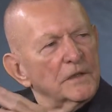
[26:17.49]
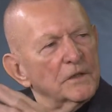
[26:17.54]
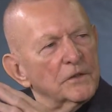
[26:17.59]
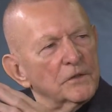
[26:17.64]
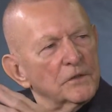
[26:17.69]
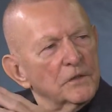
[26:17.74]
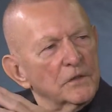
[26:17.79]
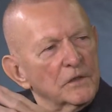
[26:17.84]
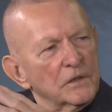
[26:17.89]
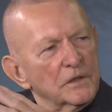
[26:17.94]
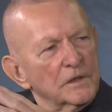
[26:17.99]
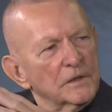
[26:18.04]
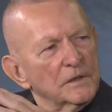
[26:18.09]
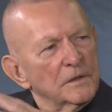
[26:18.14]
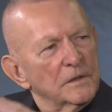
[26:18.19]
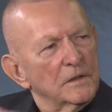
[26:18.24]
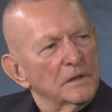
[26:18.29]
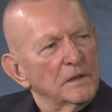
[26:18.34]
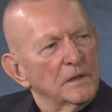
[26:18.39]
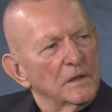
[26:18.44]
controller
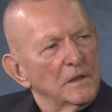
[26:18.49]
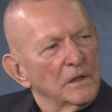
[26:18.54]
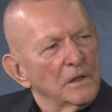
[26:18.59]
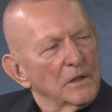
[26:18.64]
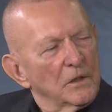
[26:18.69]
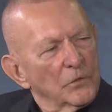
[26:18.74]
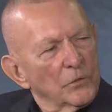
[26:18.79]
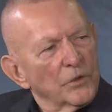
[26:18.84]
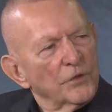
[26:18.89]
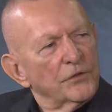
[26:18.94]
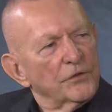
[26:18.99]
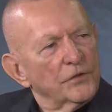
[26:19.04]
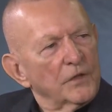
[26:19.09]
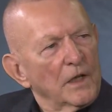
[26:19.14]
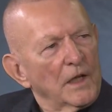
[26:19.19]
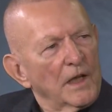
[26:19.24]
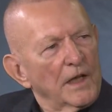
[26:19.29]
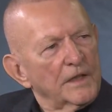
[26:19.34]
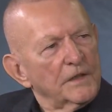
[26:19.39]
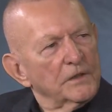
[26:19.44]
was
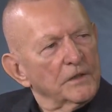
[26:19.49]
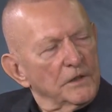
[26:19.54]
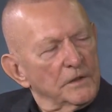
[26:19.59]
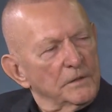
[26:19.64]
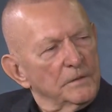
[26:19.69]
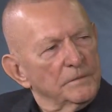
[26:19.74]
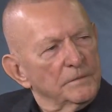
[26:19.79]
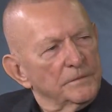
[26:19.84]
selected